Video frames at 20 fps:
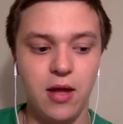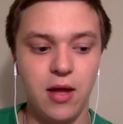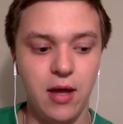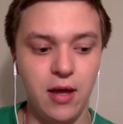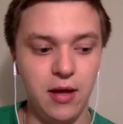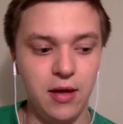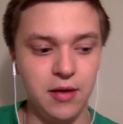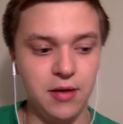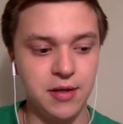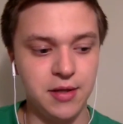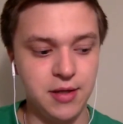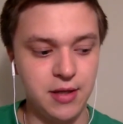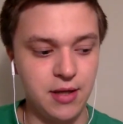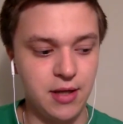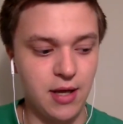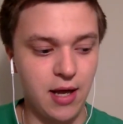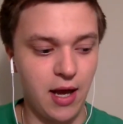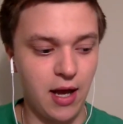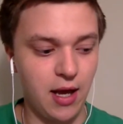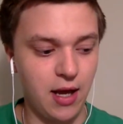And
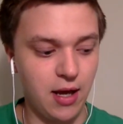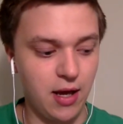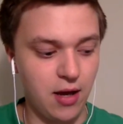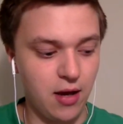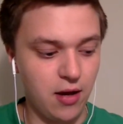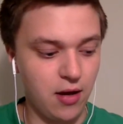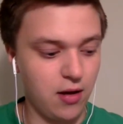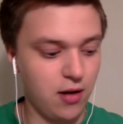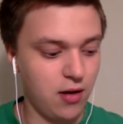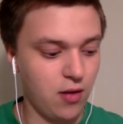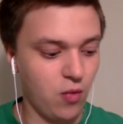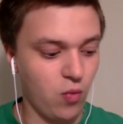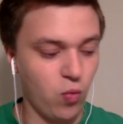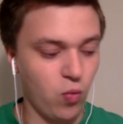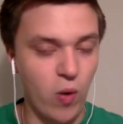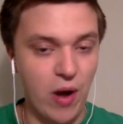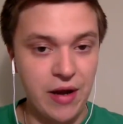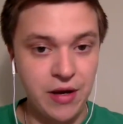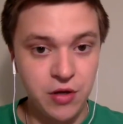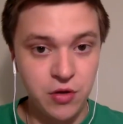
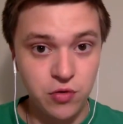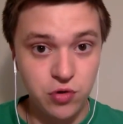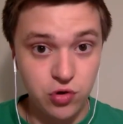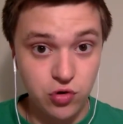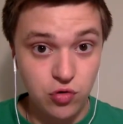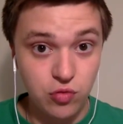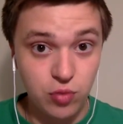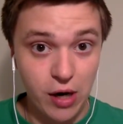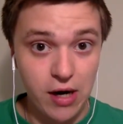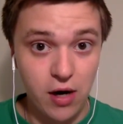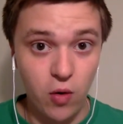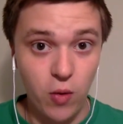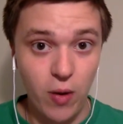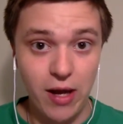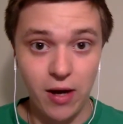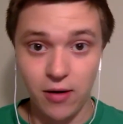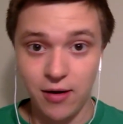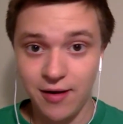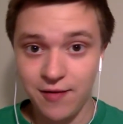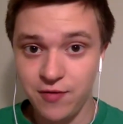when you do break
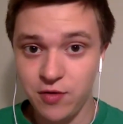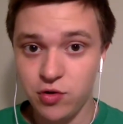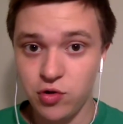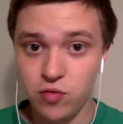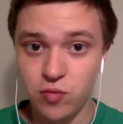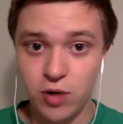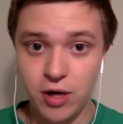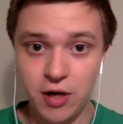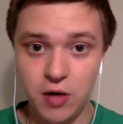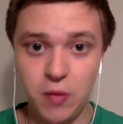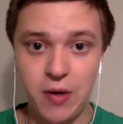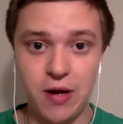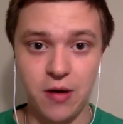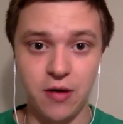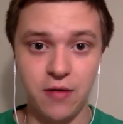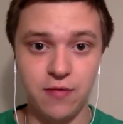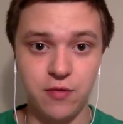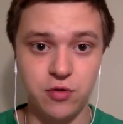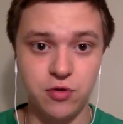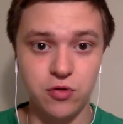away, or if you do break away, or
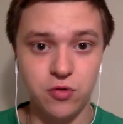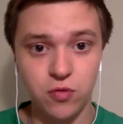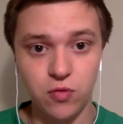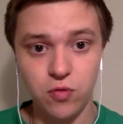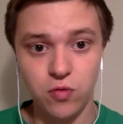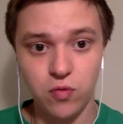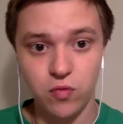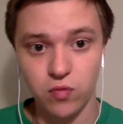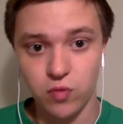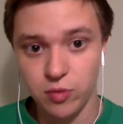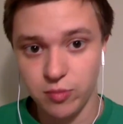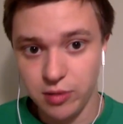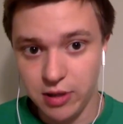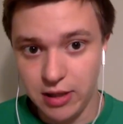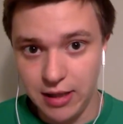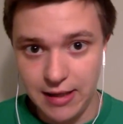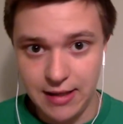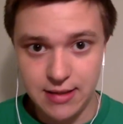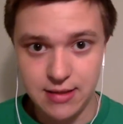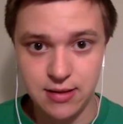if you do
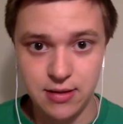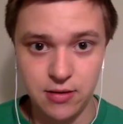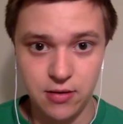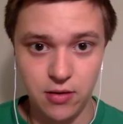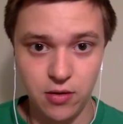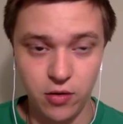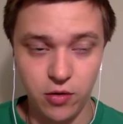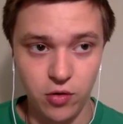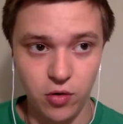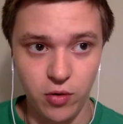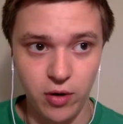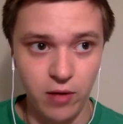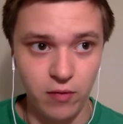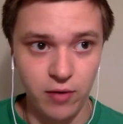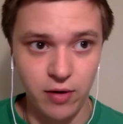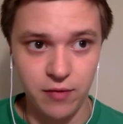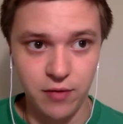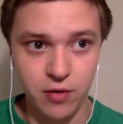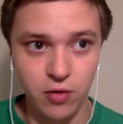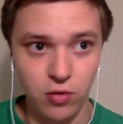replace the, or, you know, get
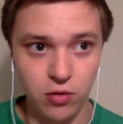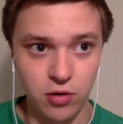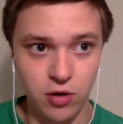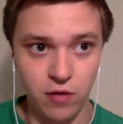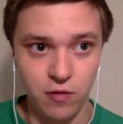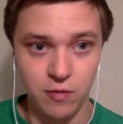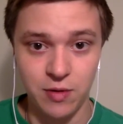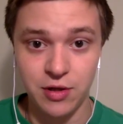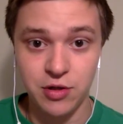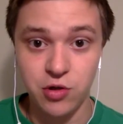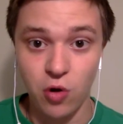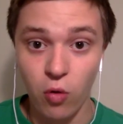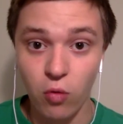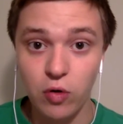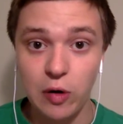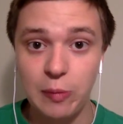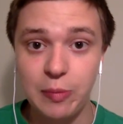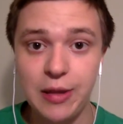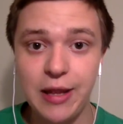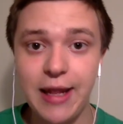rid of the old government, don't
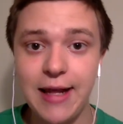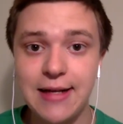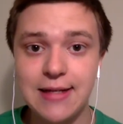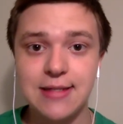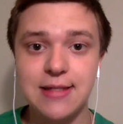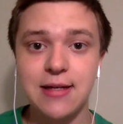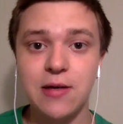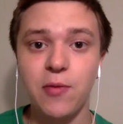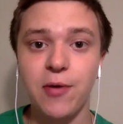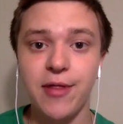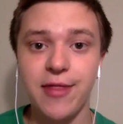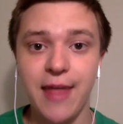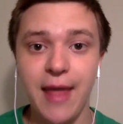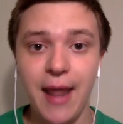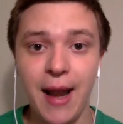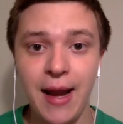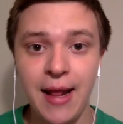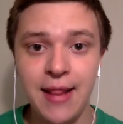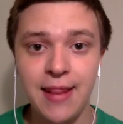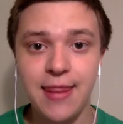replace it with
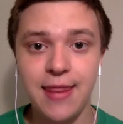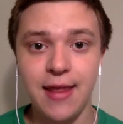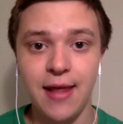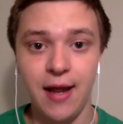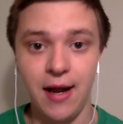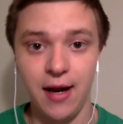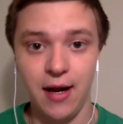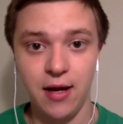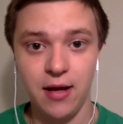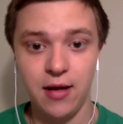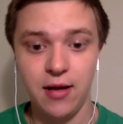anything.